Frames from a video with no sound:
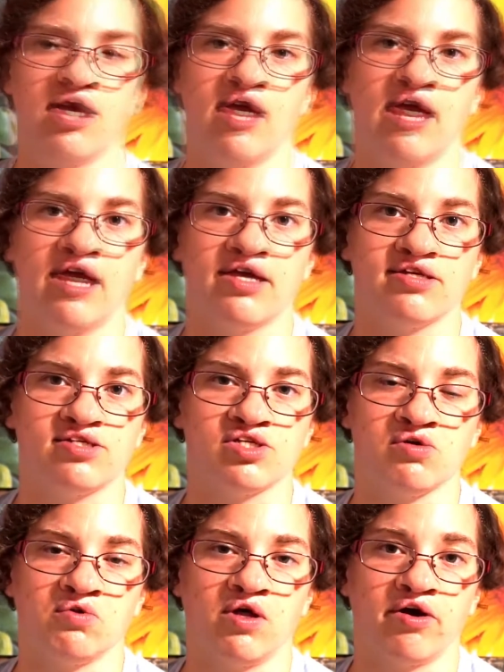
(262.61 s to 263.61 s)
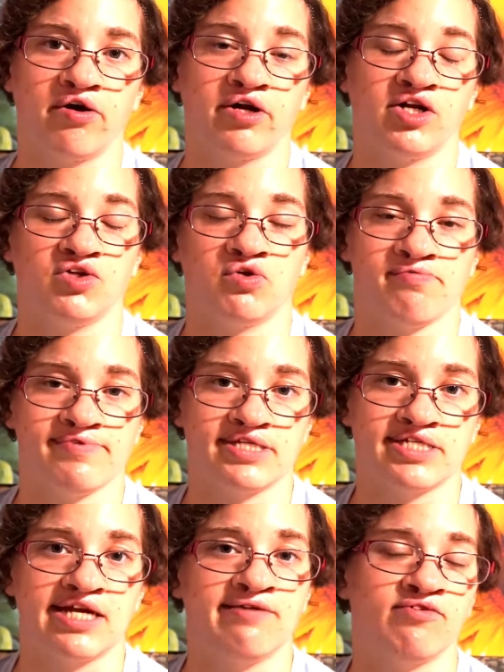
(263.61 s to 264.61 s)
and is no longer in a dormant
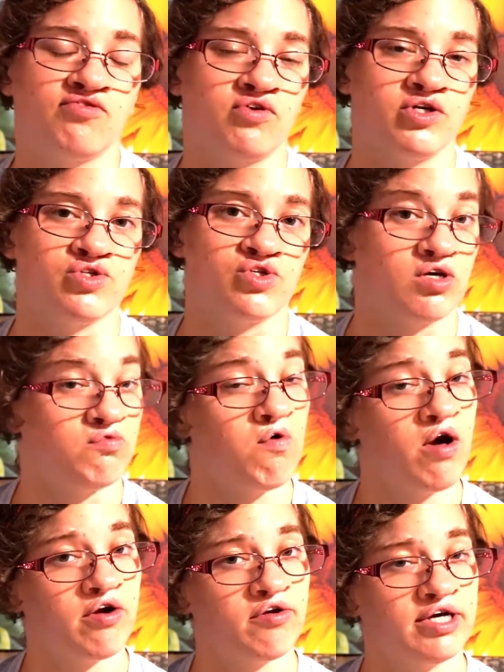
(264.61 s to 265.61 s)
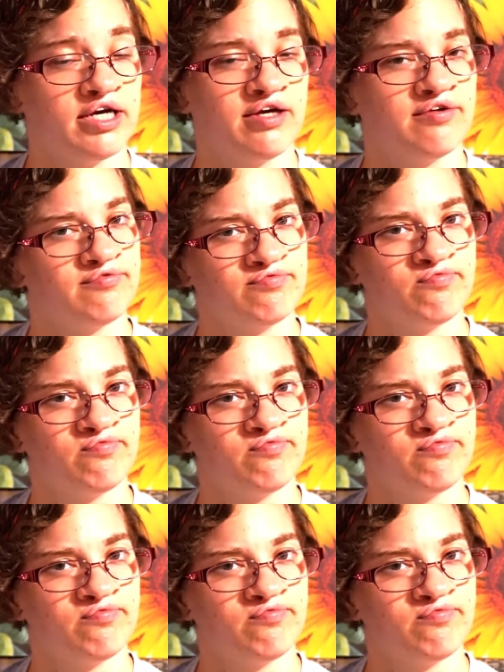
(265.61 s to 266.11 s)
state before you start watering.